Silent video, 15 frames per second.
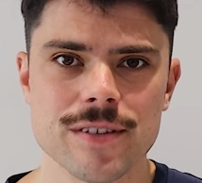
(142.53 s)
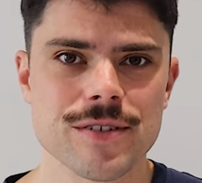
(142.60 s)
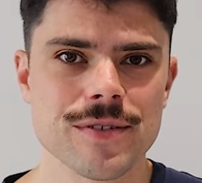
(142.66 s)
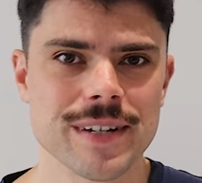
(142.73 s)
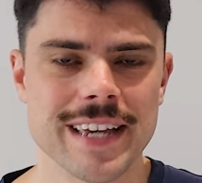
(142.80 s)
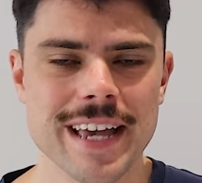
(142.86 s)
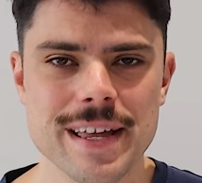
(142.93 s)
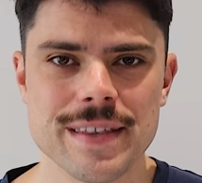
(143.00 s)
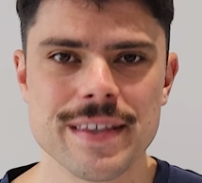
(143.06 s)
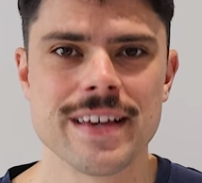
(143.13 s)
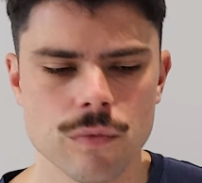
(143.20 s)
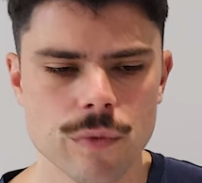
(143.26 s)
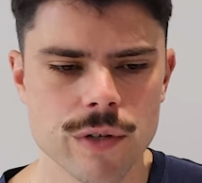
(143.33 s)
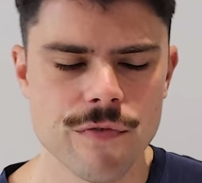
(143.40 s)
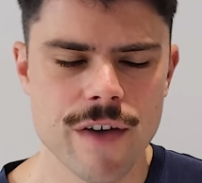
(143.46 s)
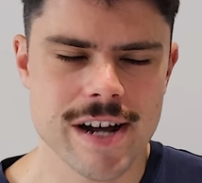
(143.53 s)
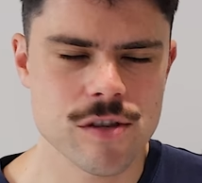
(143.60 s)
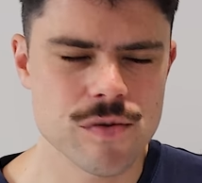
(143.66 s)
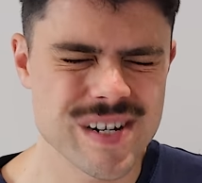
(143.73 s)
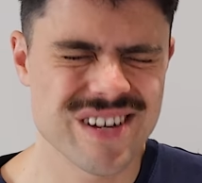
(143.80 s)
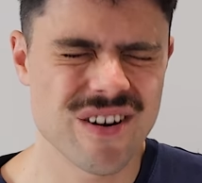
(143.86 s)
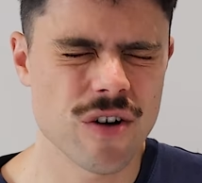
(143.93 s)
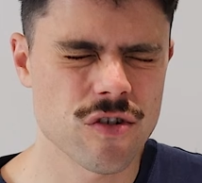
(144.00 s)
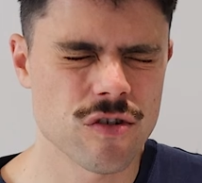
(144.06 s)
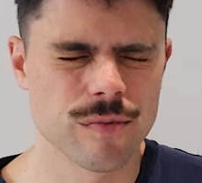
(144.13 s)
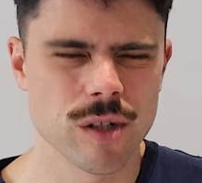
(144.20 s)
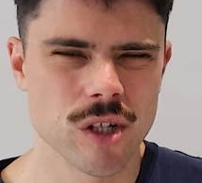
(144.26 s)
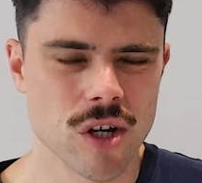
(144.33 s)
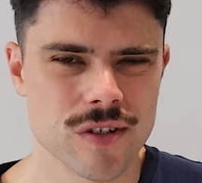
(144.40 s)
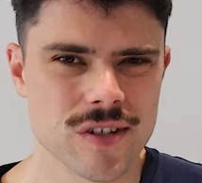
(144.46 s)
So again, we factor in
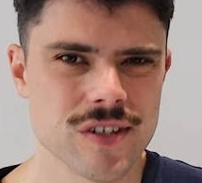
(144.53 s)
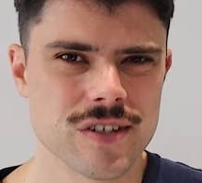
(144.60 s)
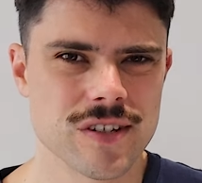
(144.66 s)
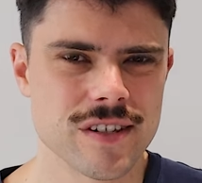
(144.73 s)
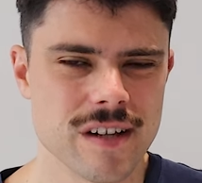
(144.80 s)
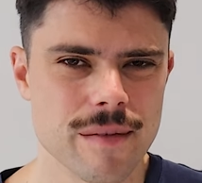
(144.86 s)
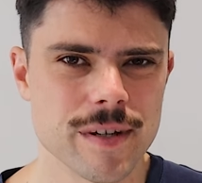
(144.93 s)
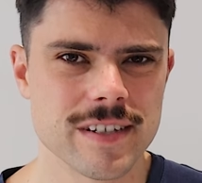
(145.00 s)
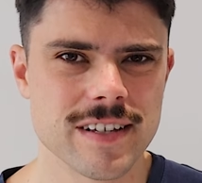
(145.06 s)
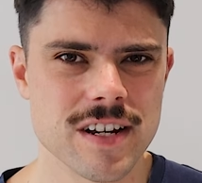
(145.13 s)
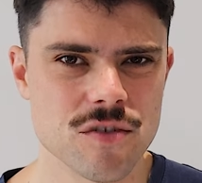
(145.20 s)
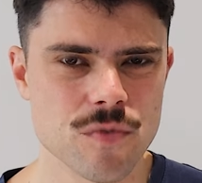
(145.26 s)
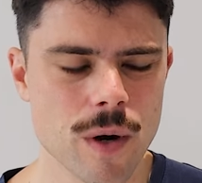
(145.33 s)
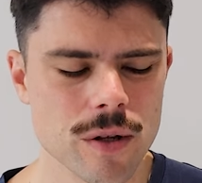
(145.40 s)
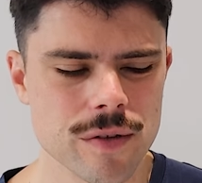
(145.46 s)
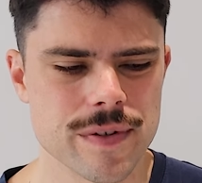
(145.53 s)
honorable losses to some extent as well.